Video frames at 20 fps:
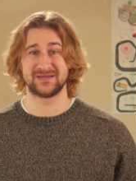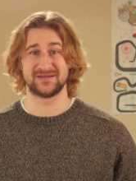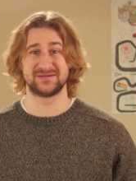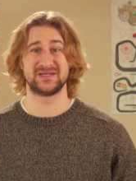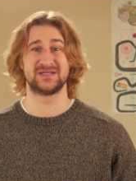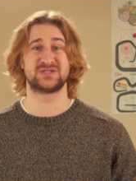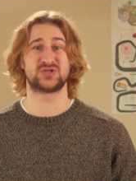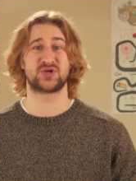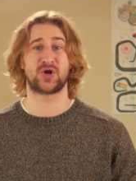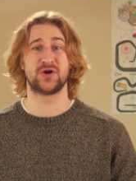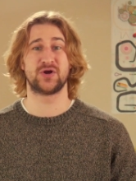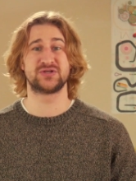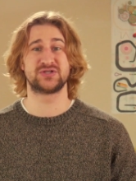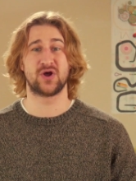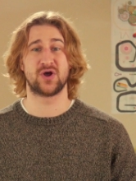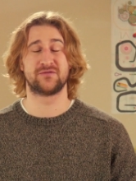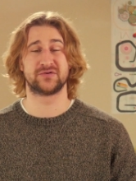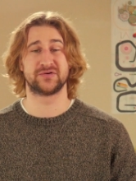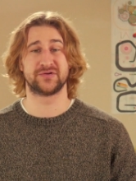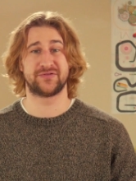discharged
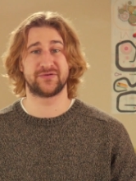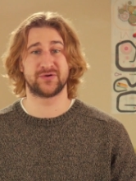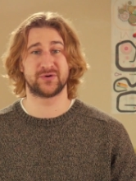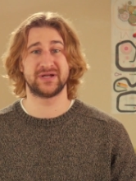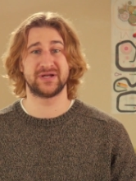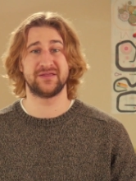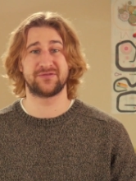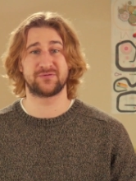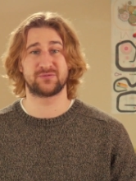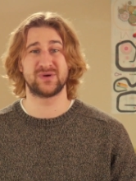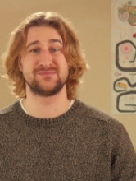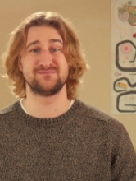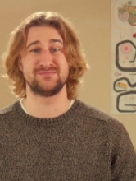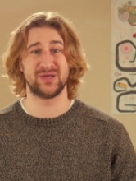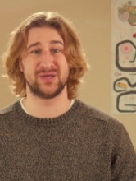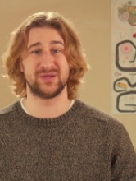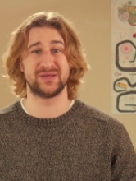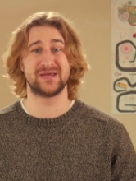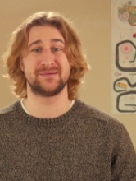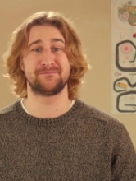over 33
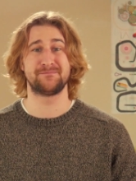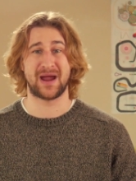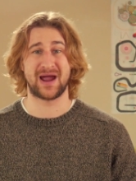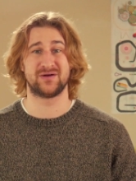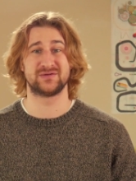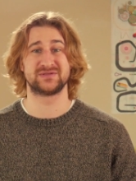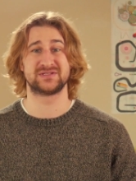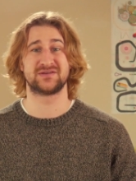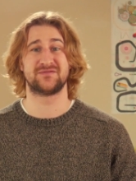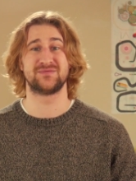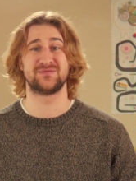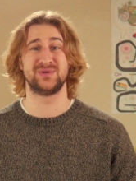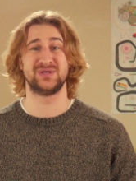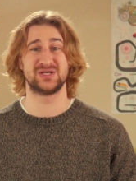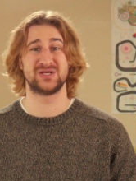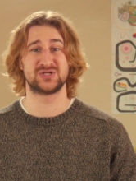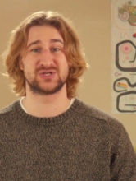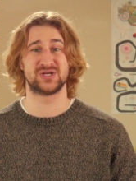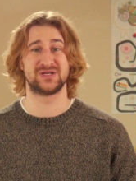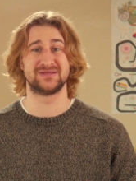million pounds of
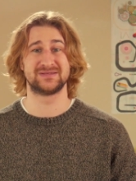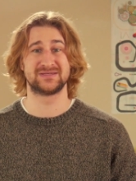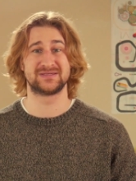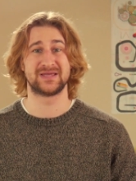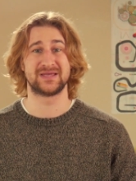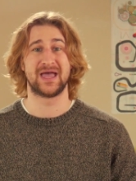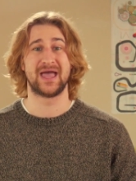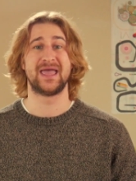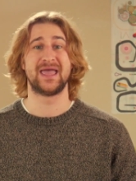munitions